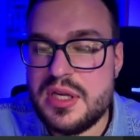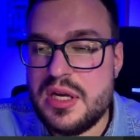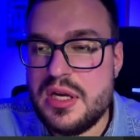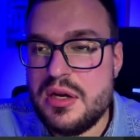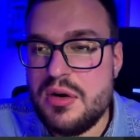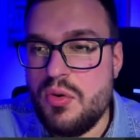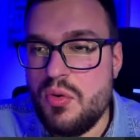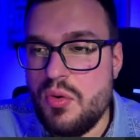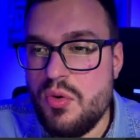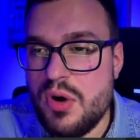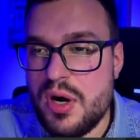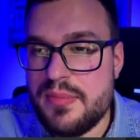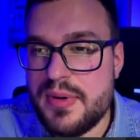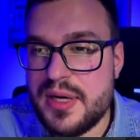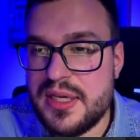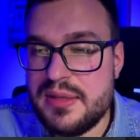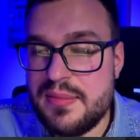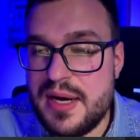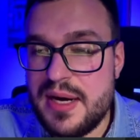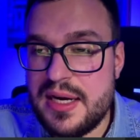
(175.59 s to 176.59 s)
or pretty
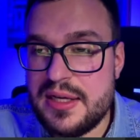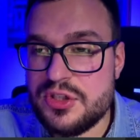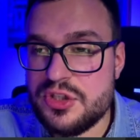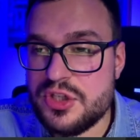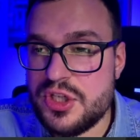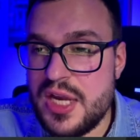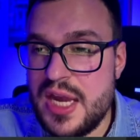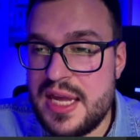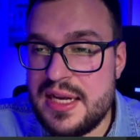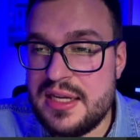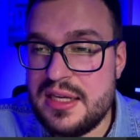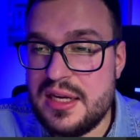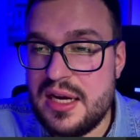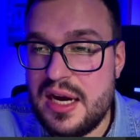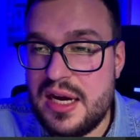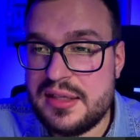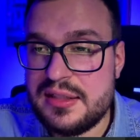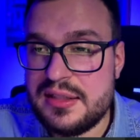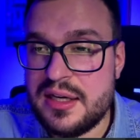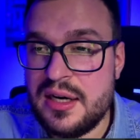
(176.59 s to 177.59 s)
much any
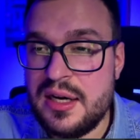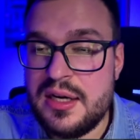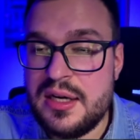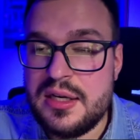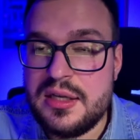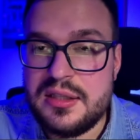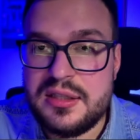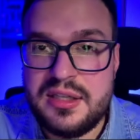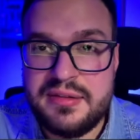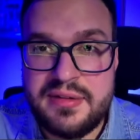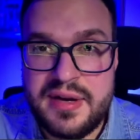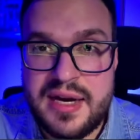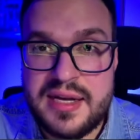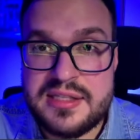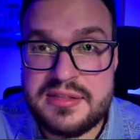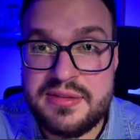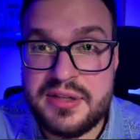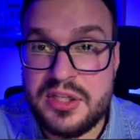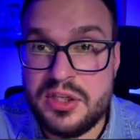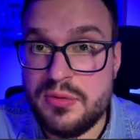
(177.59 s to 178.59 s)
other device that
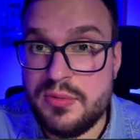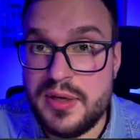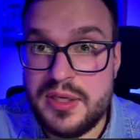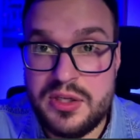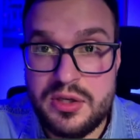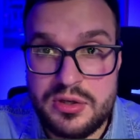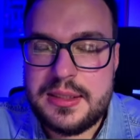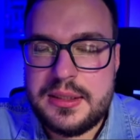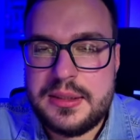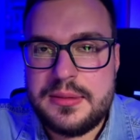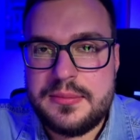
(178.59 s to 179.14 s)
you may use.